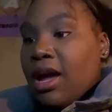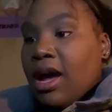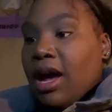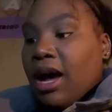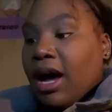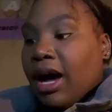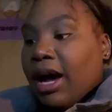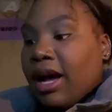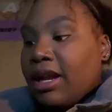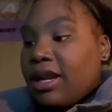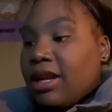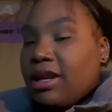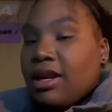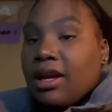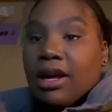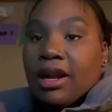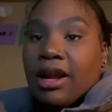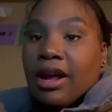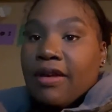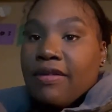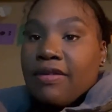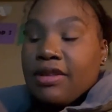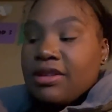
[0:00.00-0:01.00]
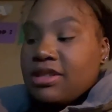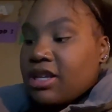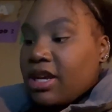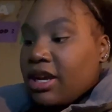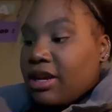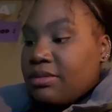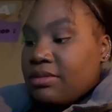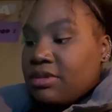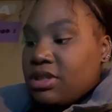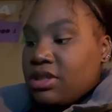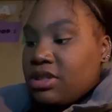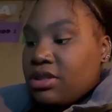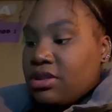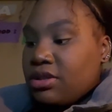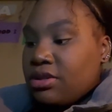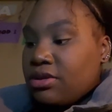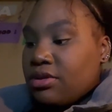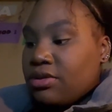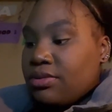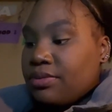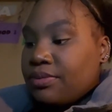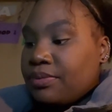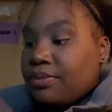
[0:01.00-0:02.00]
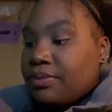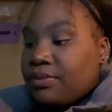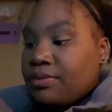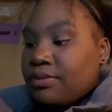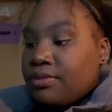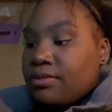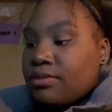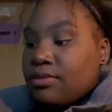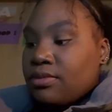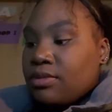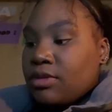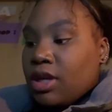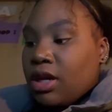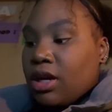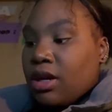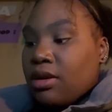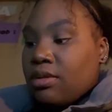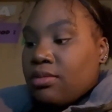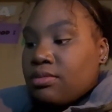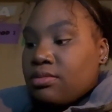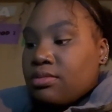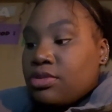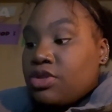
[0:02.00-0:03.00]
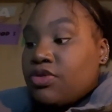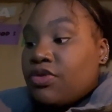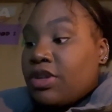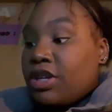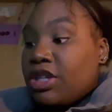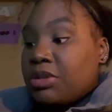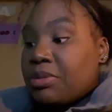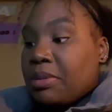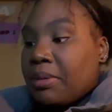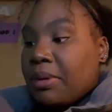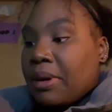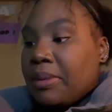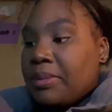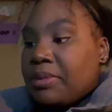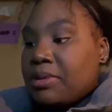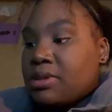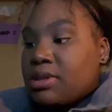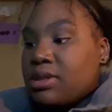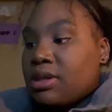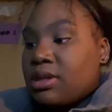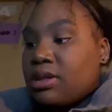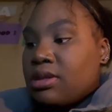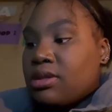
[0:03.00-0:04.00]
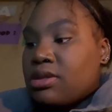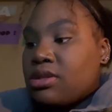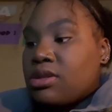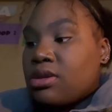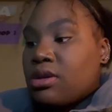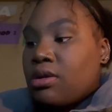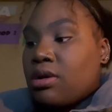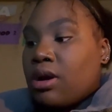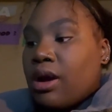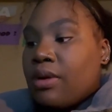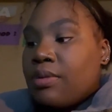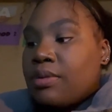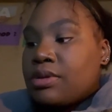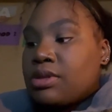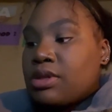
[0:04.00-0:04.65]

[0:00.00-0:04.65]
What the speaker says: I did not have the time to finish my Bible study. So I was